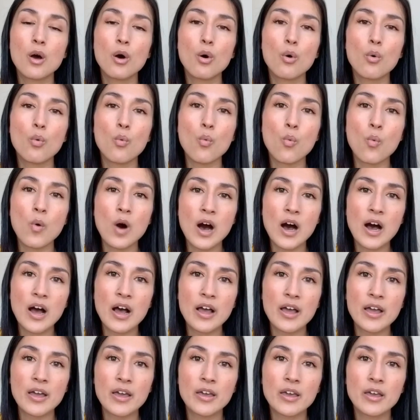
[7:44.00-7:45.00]
Why?
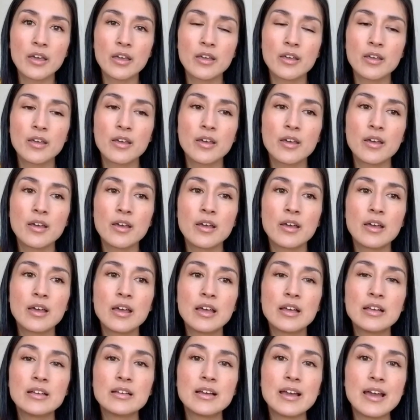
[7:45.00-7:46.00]

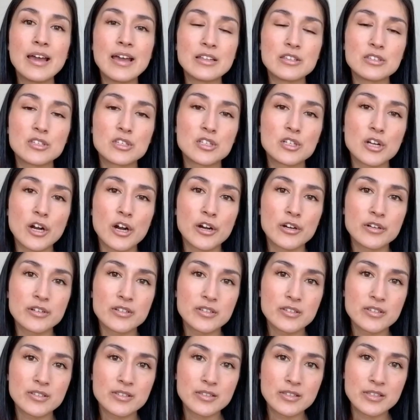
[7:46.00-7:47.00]
And start
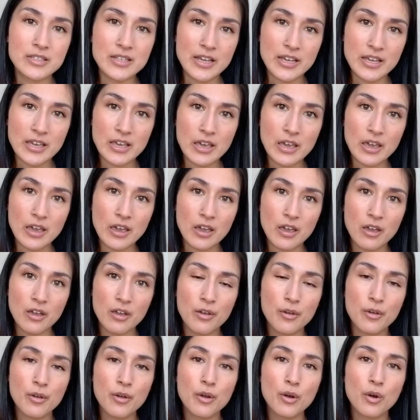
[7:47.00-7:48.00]
digging.
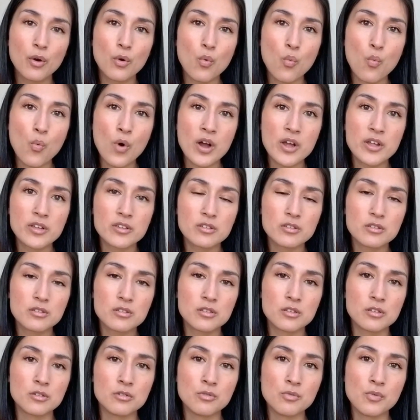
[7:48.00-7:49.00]
What
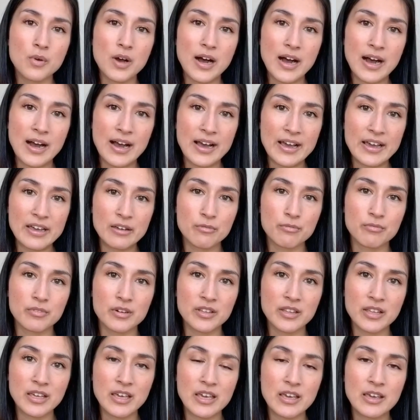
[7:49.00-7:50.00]
do I
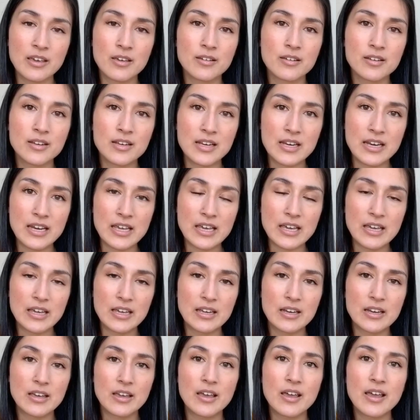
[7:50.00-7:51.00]
really need?
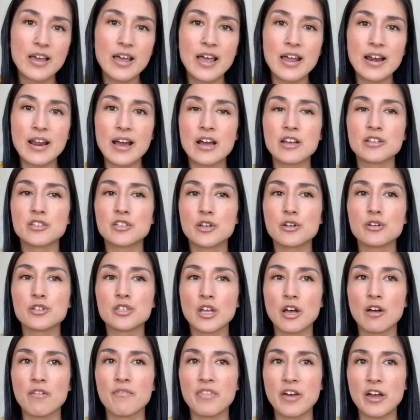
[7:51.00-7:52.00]
And ask
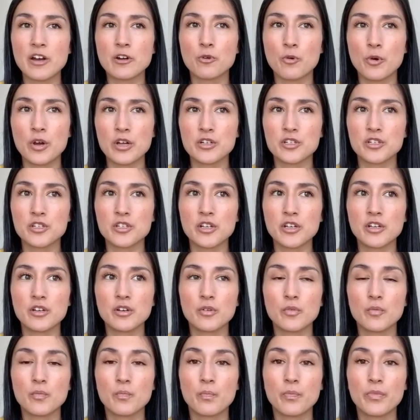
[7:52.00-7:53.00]
yourself that question.
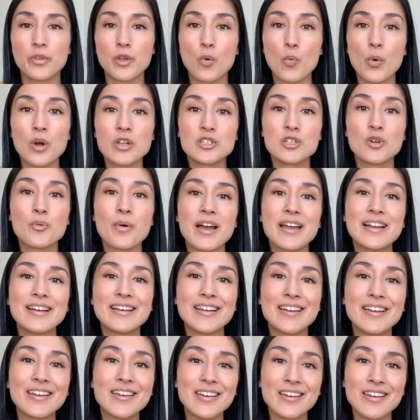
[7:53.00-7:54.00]
What do I
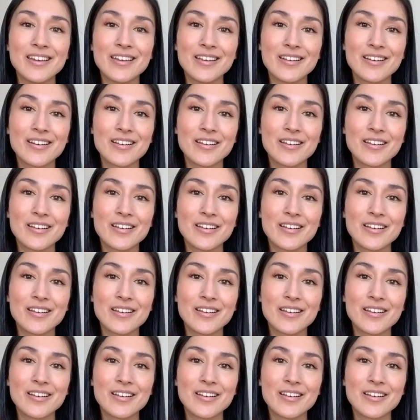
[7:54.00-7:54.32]
need?